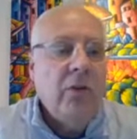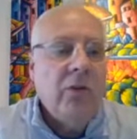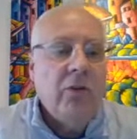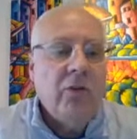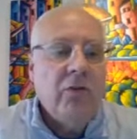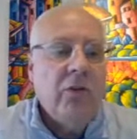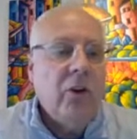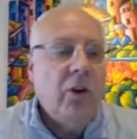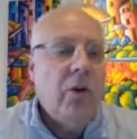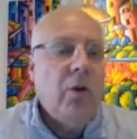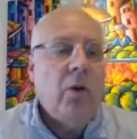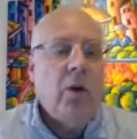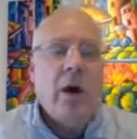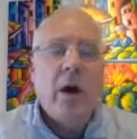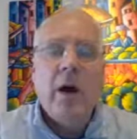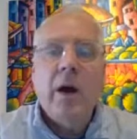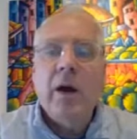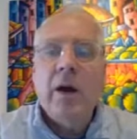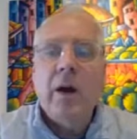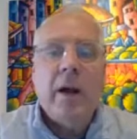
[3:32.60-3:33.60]

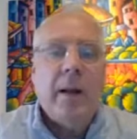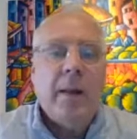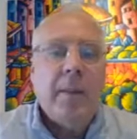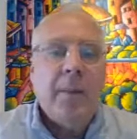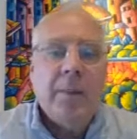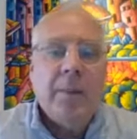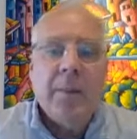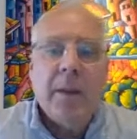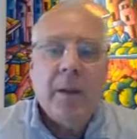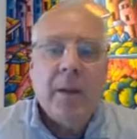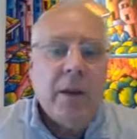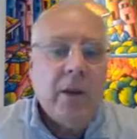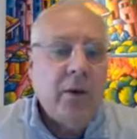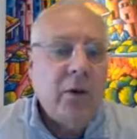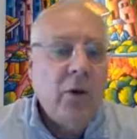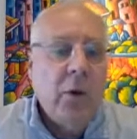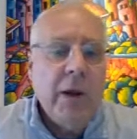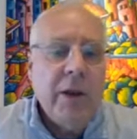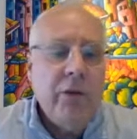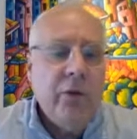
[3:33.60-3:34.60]
So
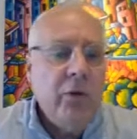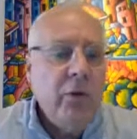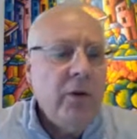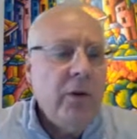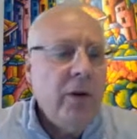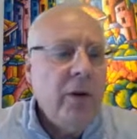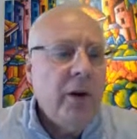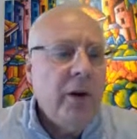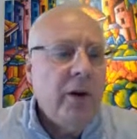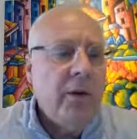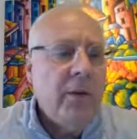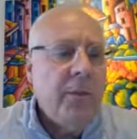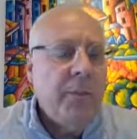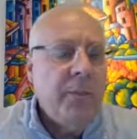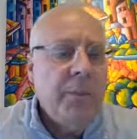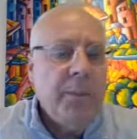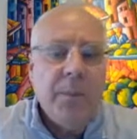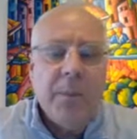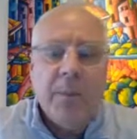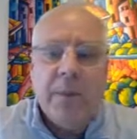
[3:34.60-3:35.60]
going through
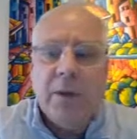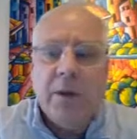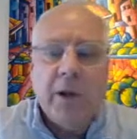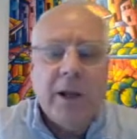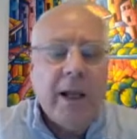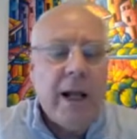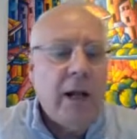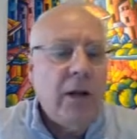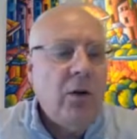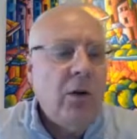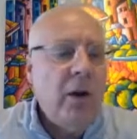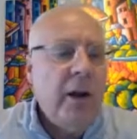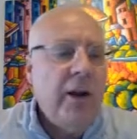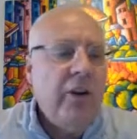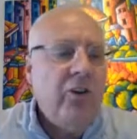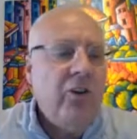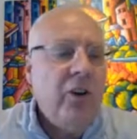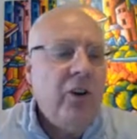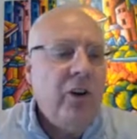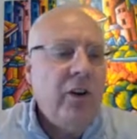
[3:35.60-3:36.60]
the
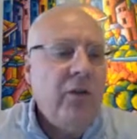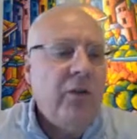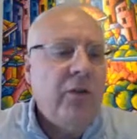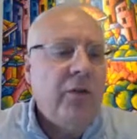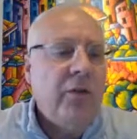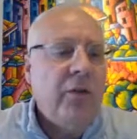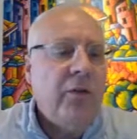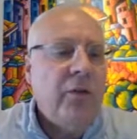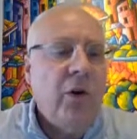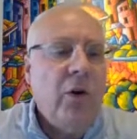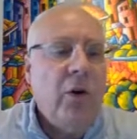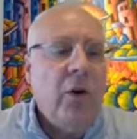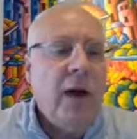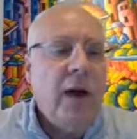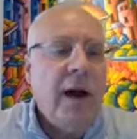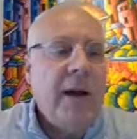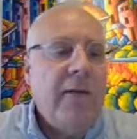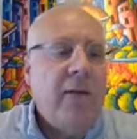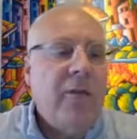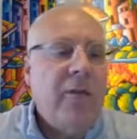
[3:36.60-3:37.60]
calculations, so
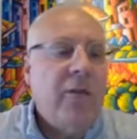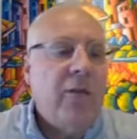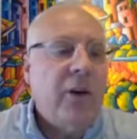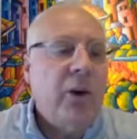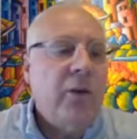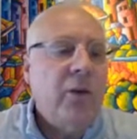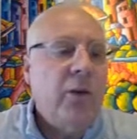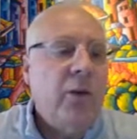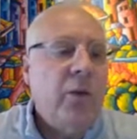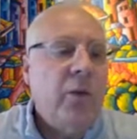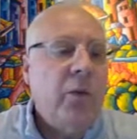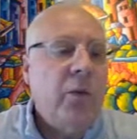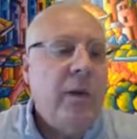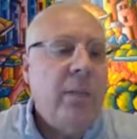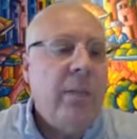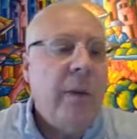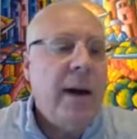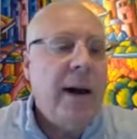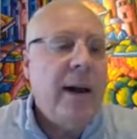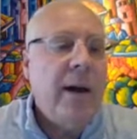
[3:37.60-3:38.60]
I've started with
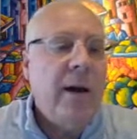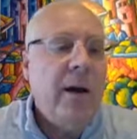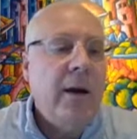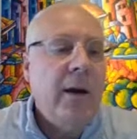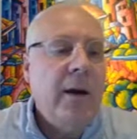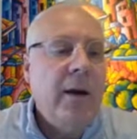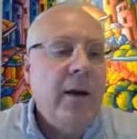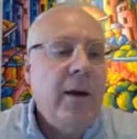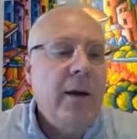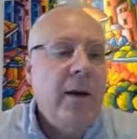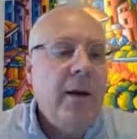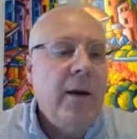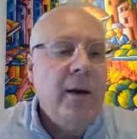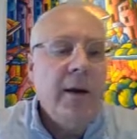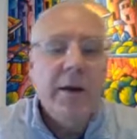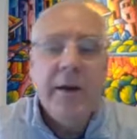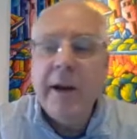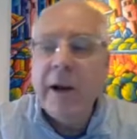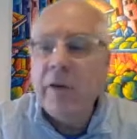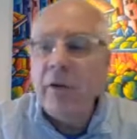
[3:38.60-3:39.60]
my
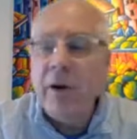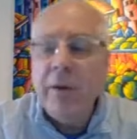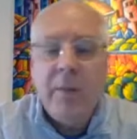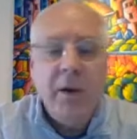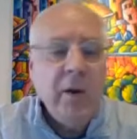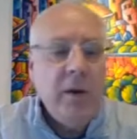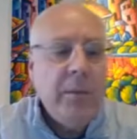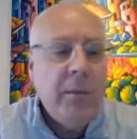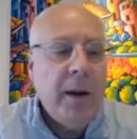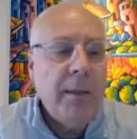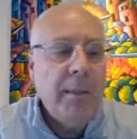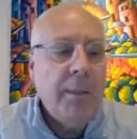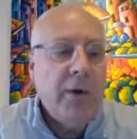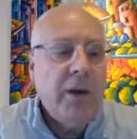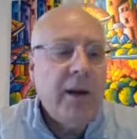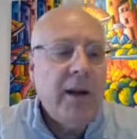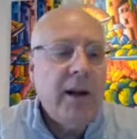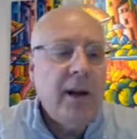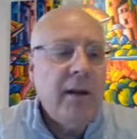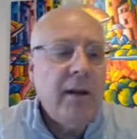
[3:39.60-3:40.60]
decrement, my
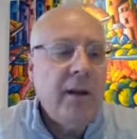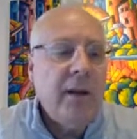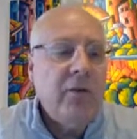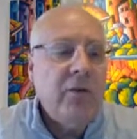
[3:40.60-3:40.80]
mortality.